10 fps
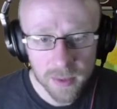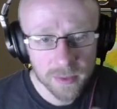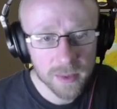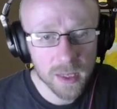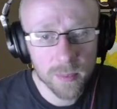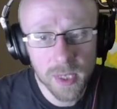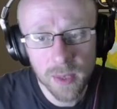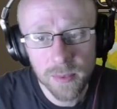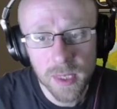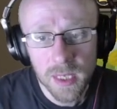There we
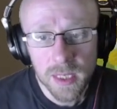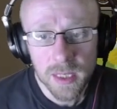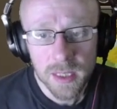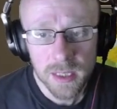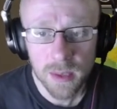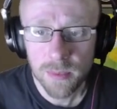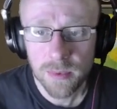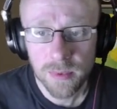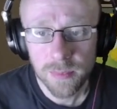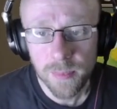go. So,
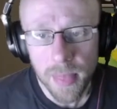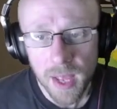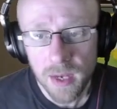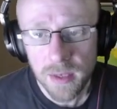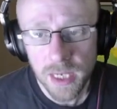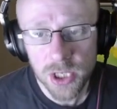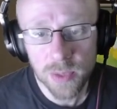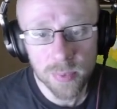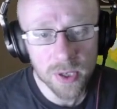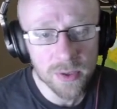Nation
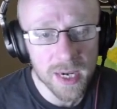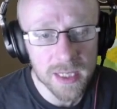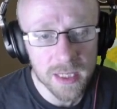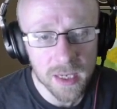and Progress.